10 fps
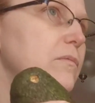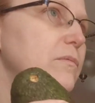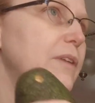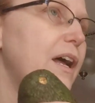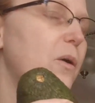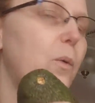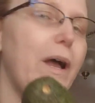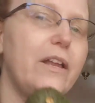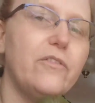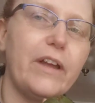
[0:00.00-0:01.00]
Not
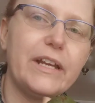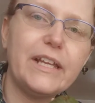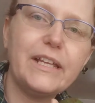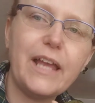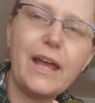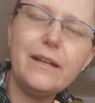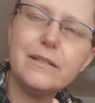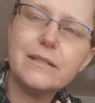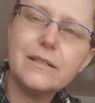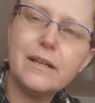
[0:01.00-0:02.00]
quite ready
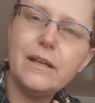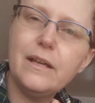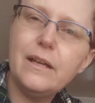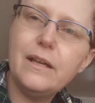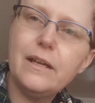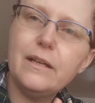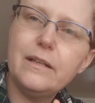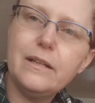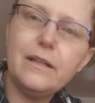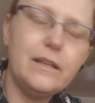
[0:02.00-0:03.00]
yet.
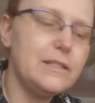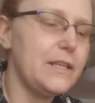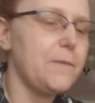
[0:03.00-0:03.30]
See,